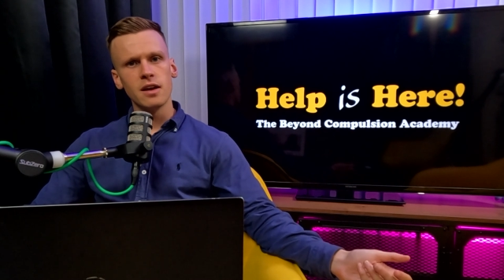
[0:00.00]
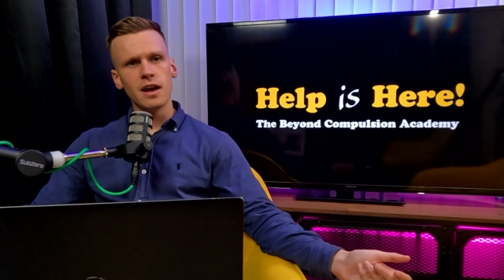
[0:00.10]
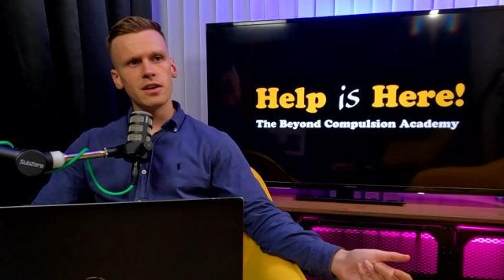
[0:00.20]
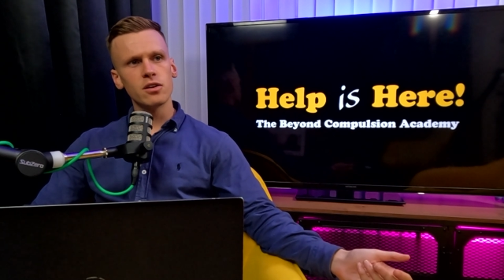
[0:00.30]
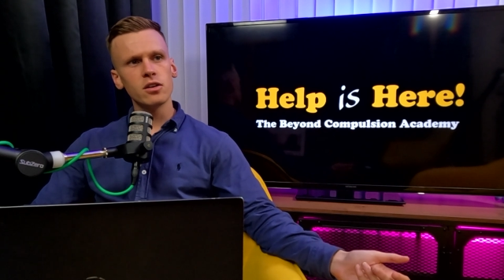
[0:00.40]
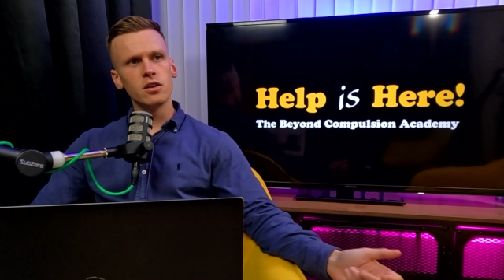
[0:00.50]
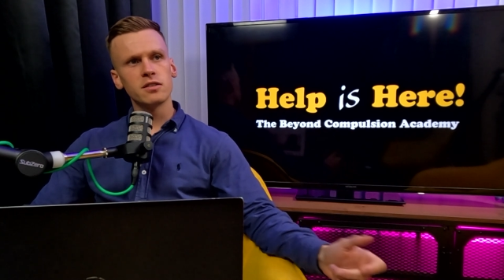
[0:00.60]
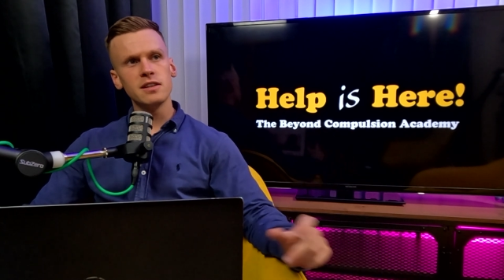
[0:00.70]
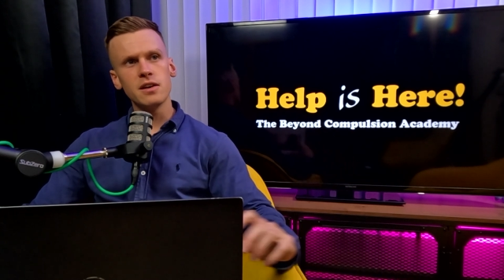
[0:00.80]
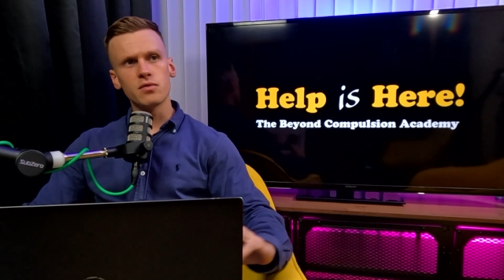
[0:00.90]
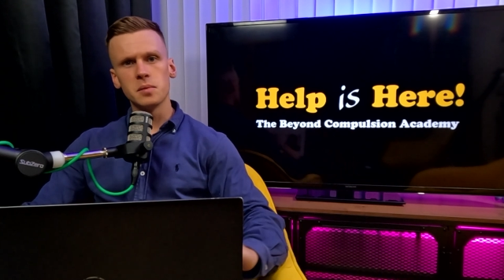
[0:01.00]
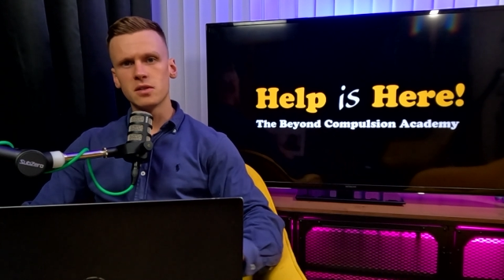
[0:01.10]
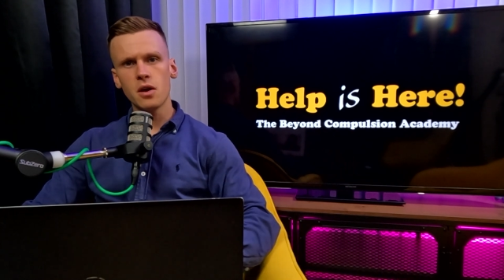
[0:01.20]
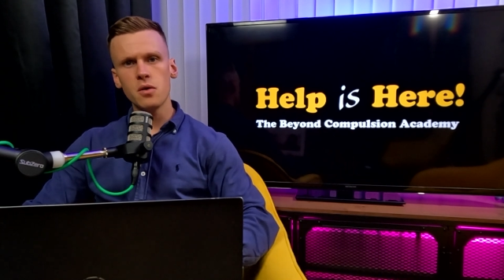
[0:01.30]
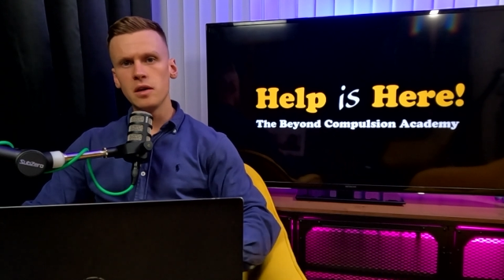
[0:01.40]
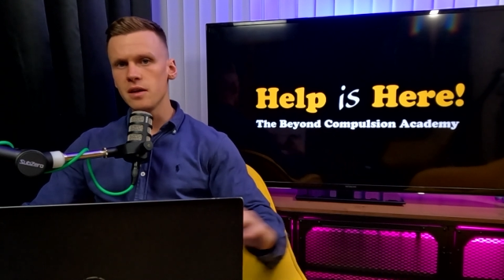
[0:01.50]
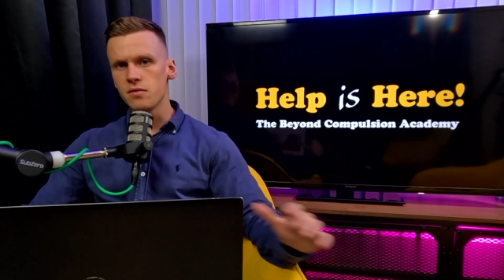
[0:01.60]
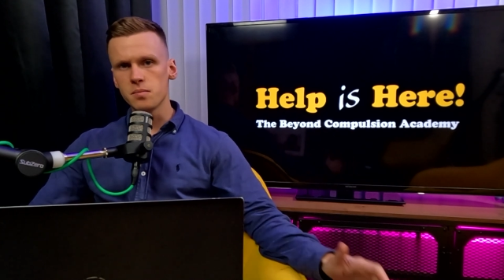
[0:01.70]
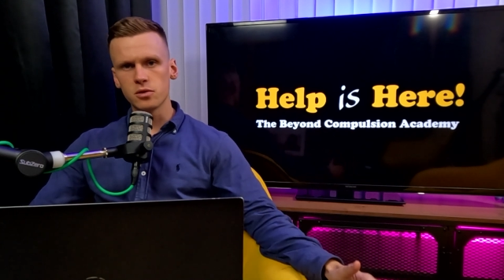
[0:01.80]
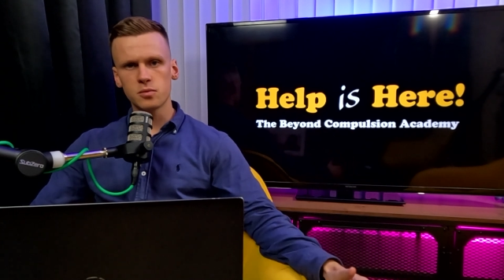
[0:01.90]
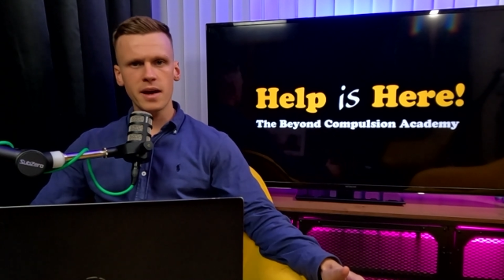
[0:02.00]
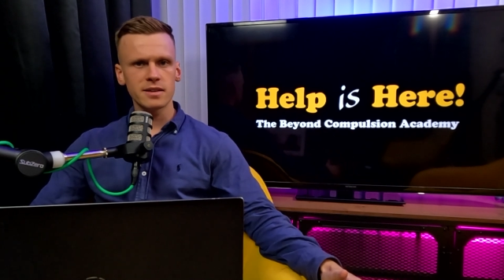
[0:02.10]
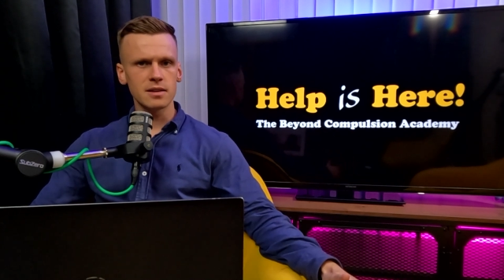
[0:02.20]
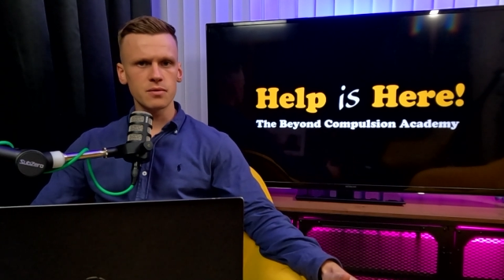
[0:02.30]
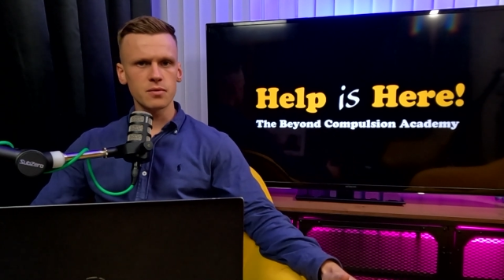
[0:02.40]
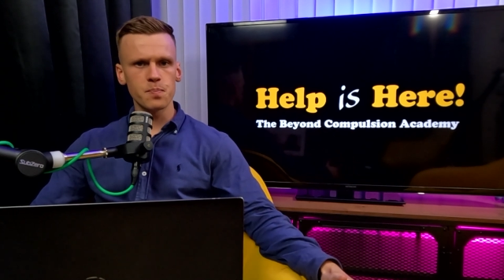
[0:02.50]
and you're going to see it from a totally different perspective.